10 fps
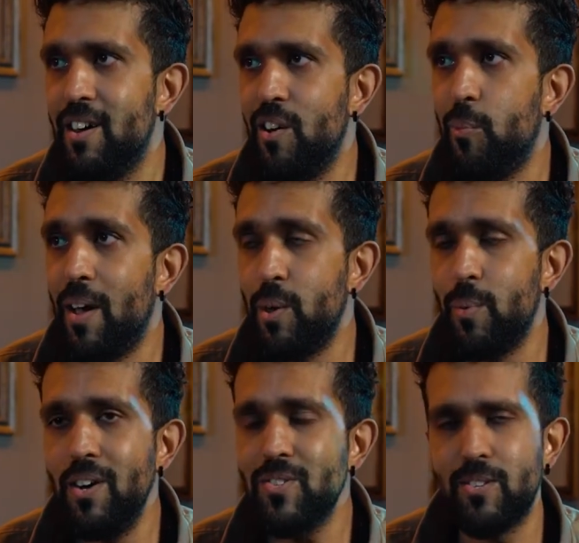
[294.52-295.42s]
of where you
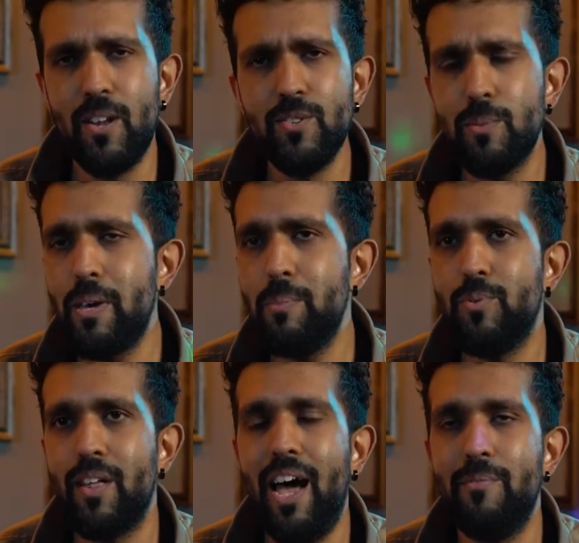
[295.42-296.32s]
are. So there's loads of
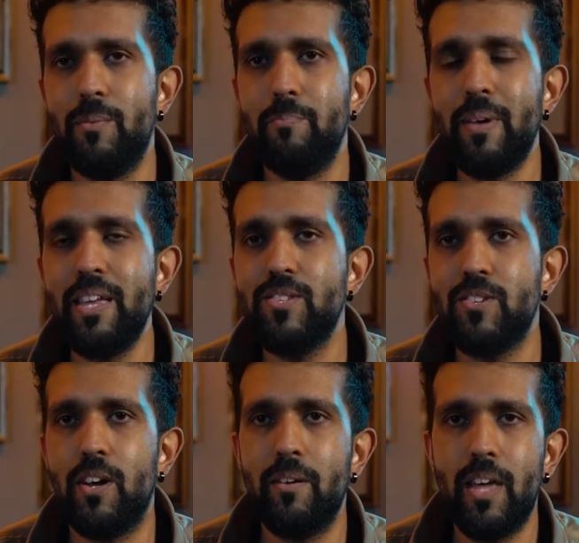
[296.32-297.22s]
people that haven't been to
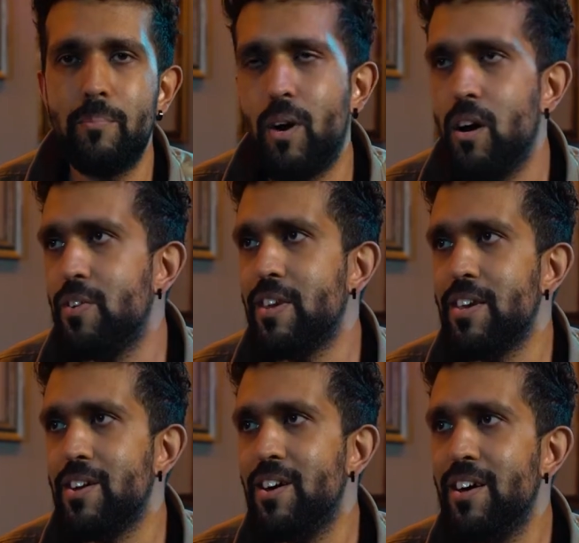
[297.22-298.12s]
that part of
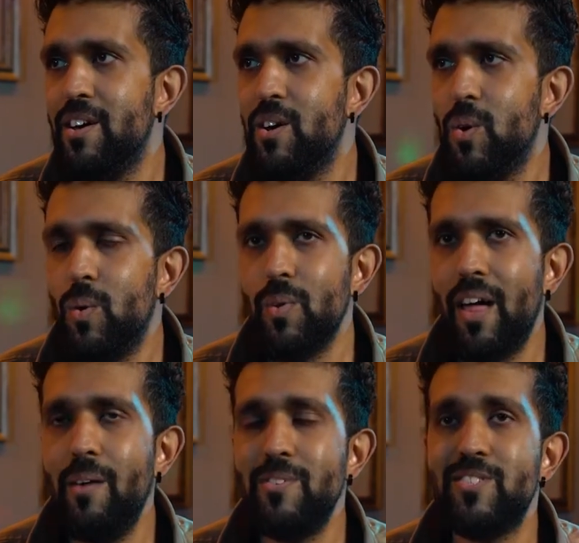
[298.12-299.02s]
India or that
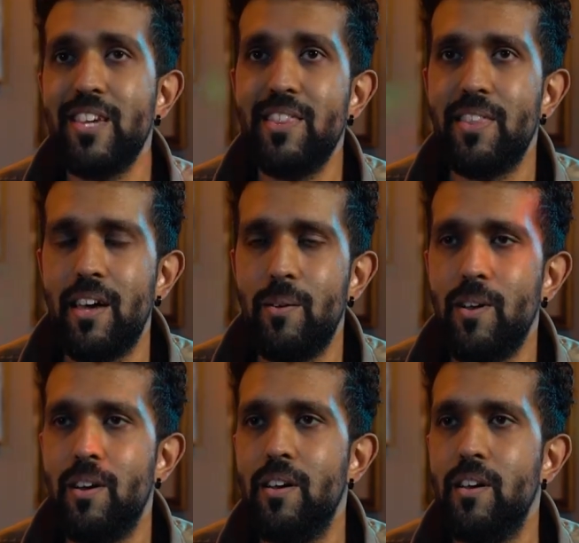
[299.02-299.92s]
haven't seen the
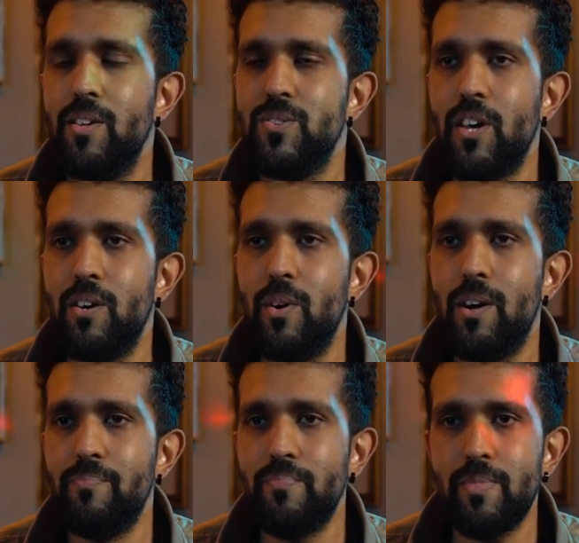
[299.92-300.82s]
area. So
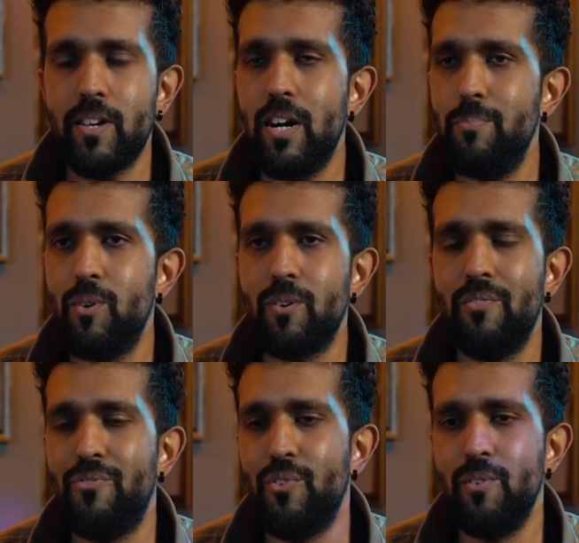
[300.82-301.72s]
the couple have
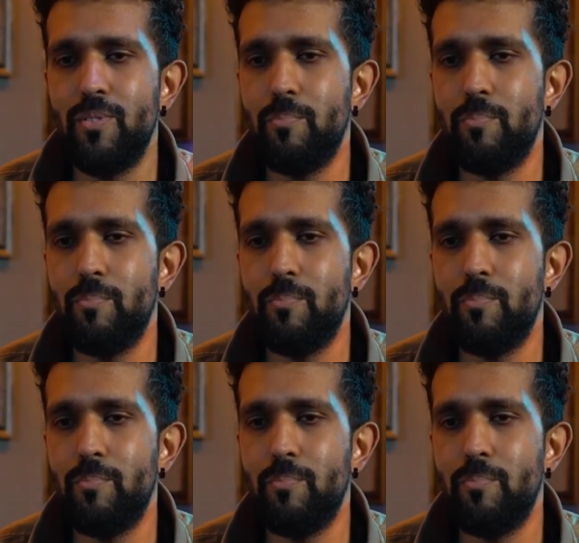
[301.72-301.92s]
gone through the